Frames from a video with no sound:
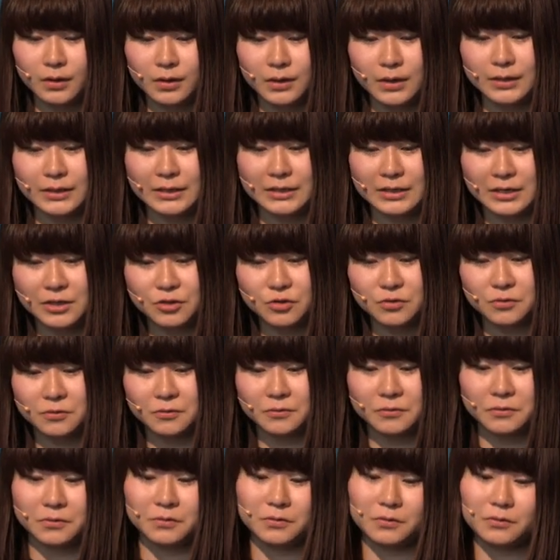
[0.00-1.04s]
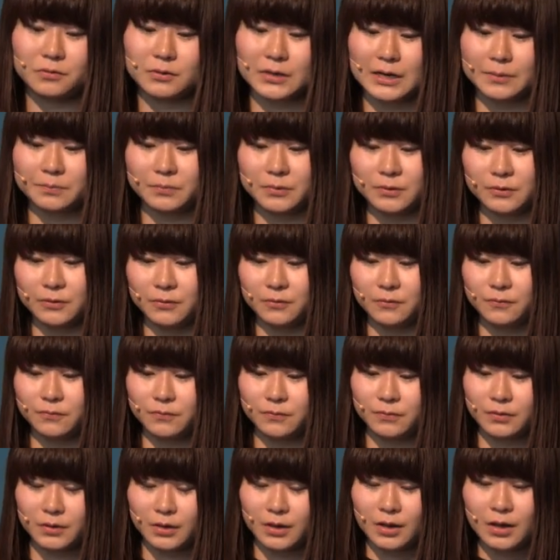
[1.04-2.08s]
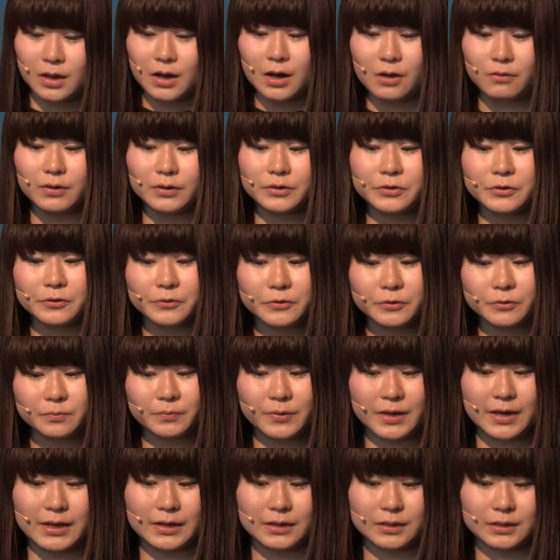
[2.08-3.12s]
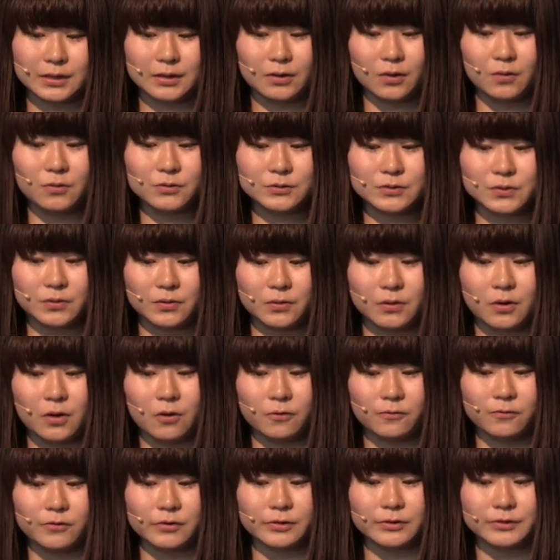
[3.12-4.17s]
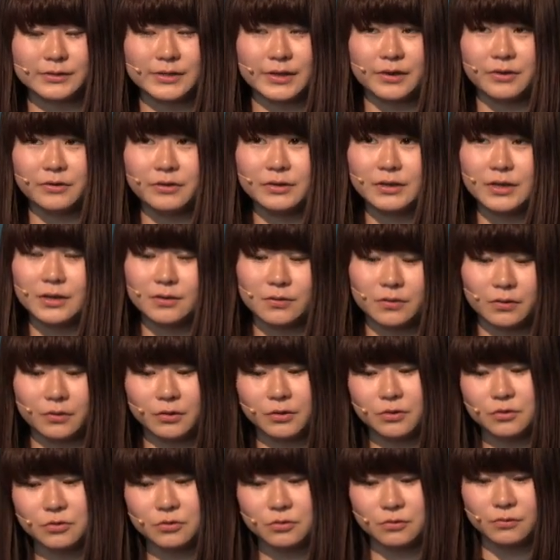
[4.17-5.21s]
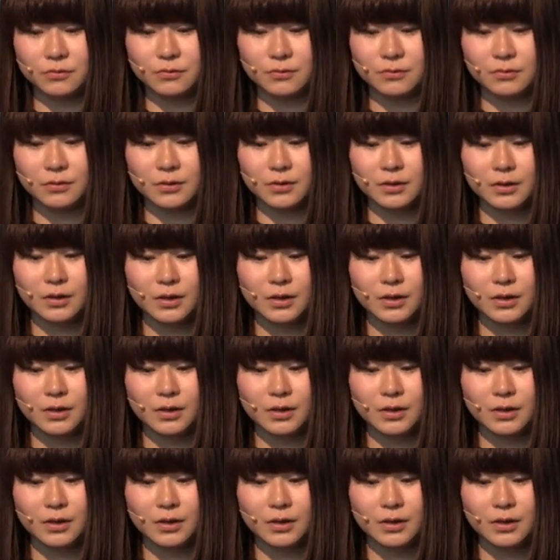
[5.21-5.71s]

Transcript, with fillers: In addition to CrackProof, our group also offers security solutions,